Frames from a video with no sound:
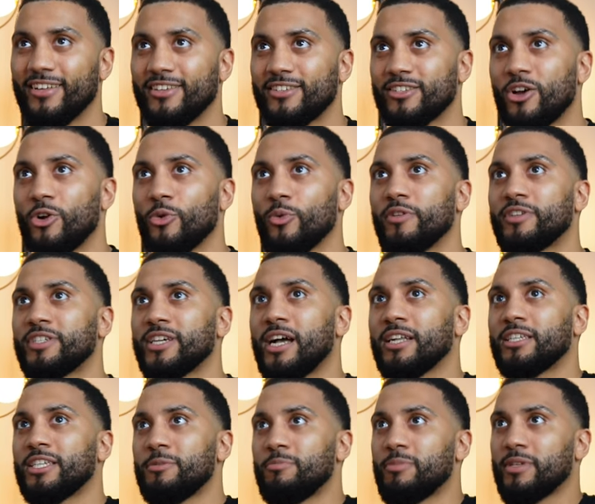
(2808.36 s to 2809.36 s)
So with
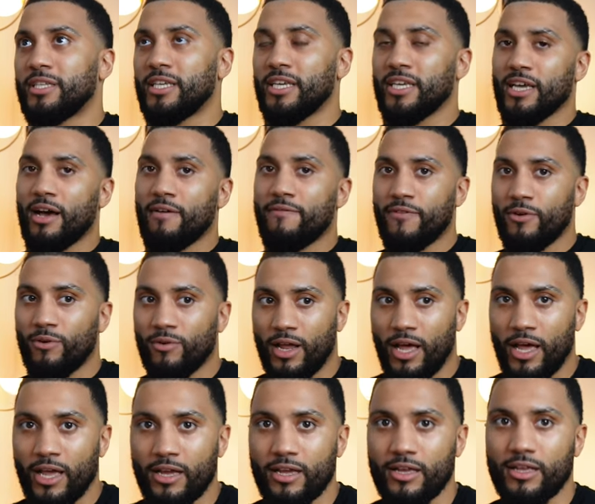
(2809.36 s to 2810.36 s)
ChatGPT, I feel
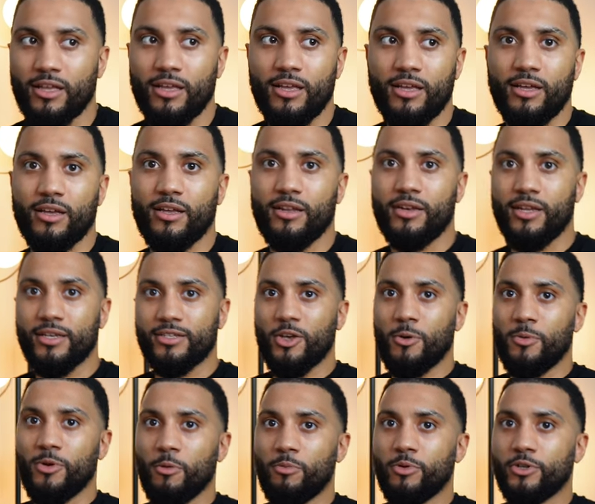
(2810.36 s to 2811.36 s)
like there's so
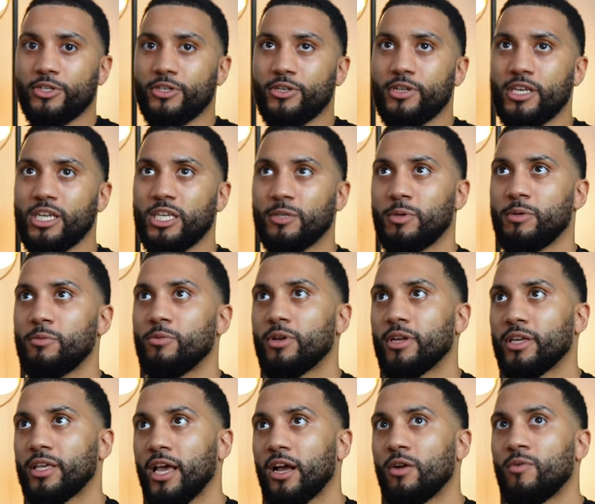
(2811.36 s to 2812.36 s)
many opportunities. People
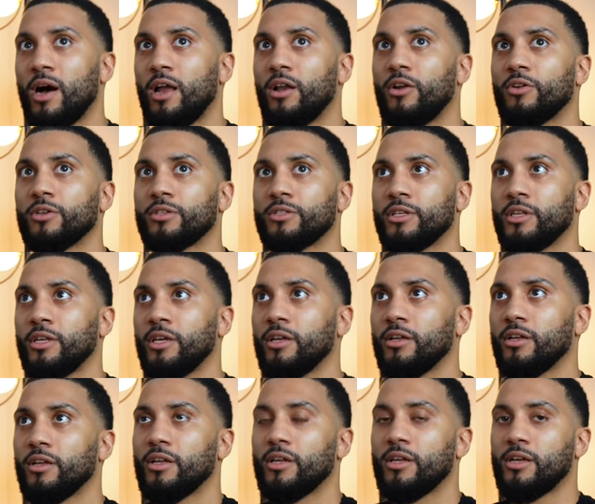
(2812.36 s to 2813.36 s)
can get quite lost in it.
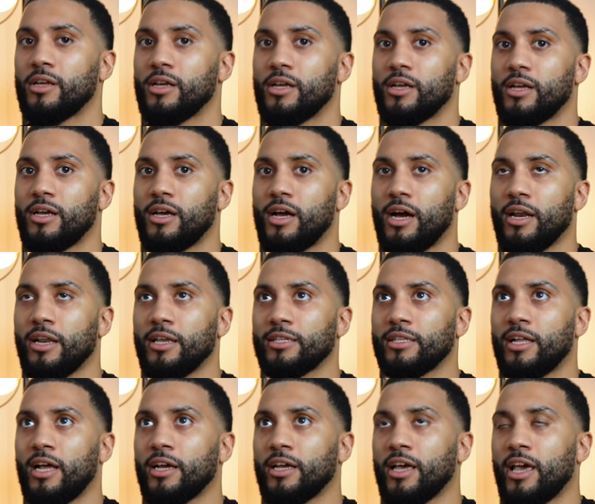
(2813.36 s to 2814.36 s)
Yeah. And it's
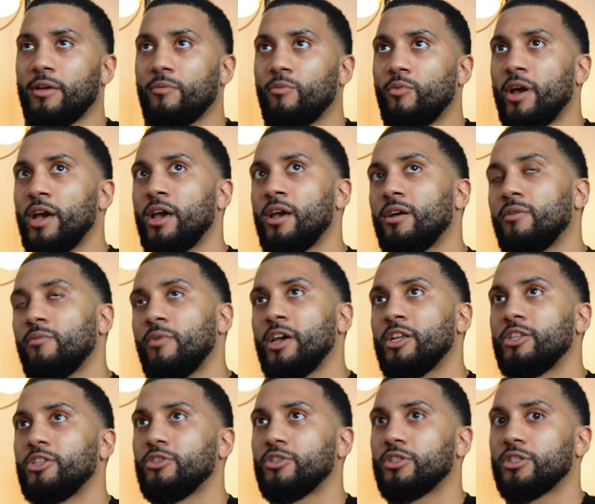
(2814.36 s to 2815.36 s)
like, okay, where
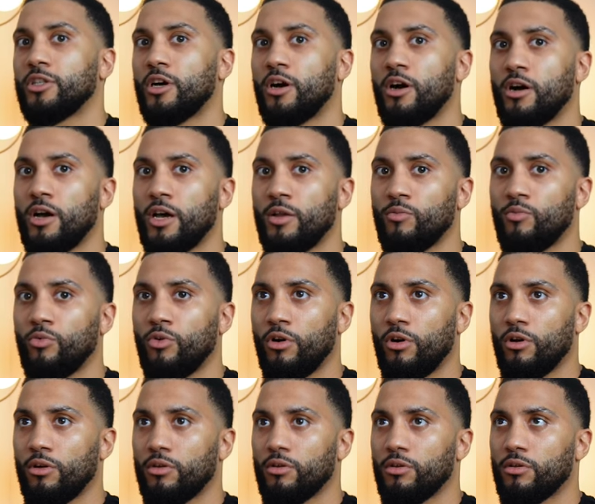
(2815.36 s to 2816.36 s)
do you start and
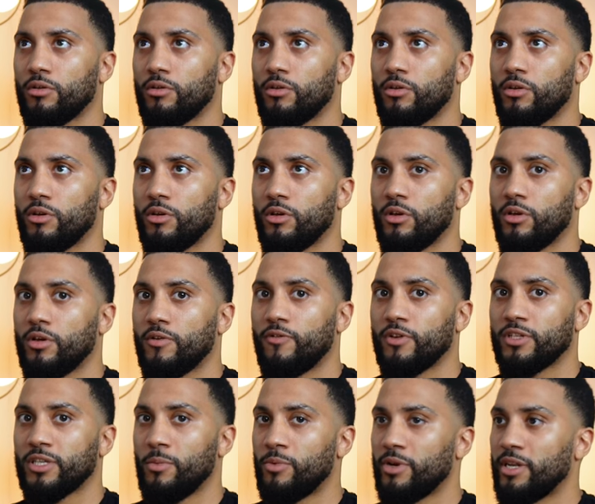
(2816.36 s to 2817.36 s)
what?
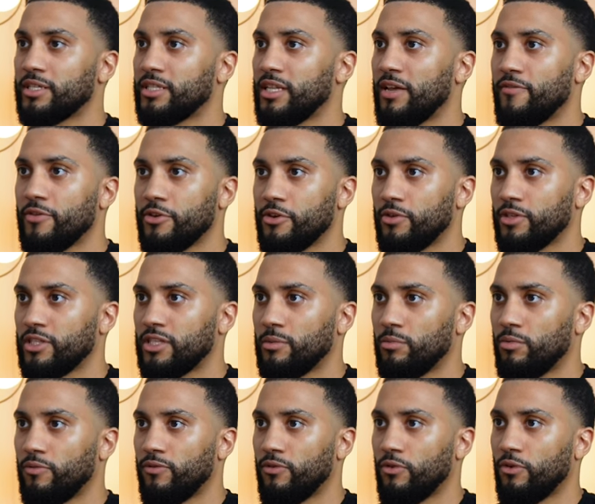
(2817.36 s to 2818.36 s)
For someone that's never used it
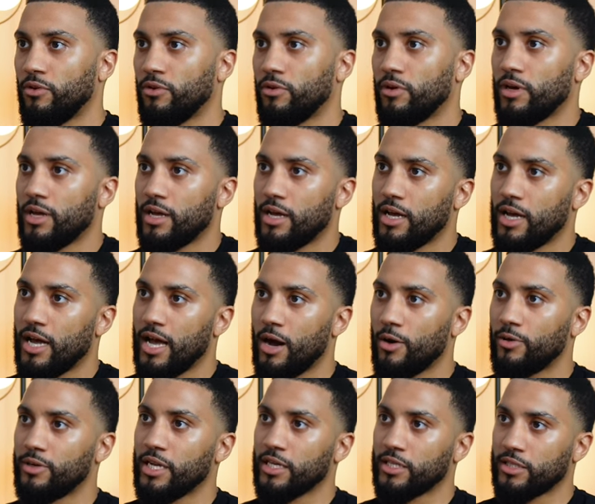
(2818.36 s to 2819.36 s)
before, yeah,
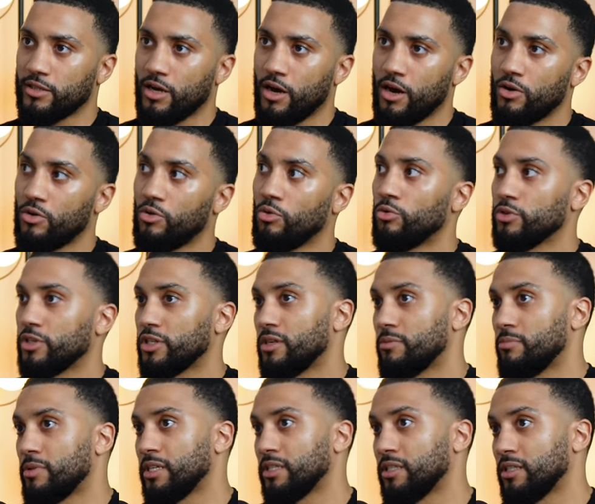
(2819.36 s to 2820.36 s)
how would they start launching a
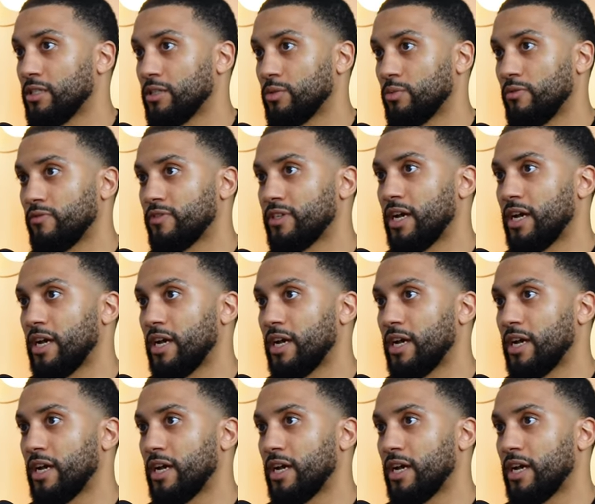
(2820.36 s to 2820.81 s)
business with